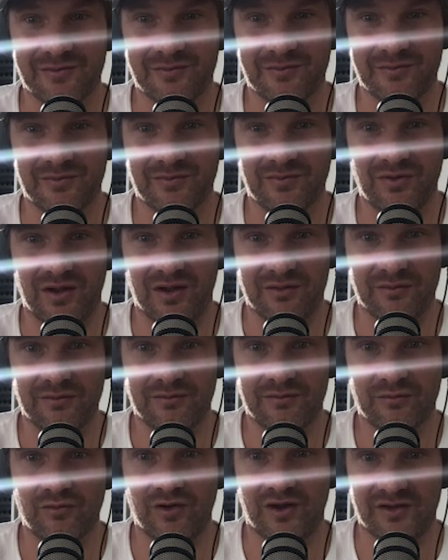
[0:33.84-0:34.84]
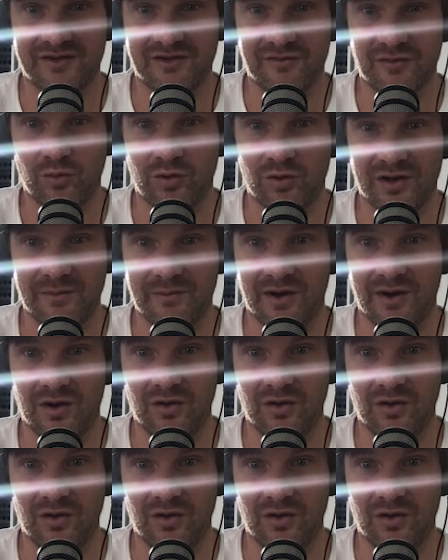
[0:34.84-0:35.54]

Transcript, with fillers: like relative to what he bowled,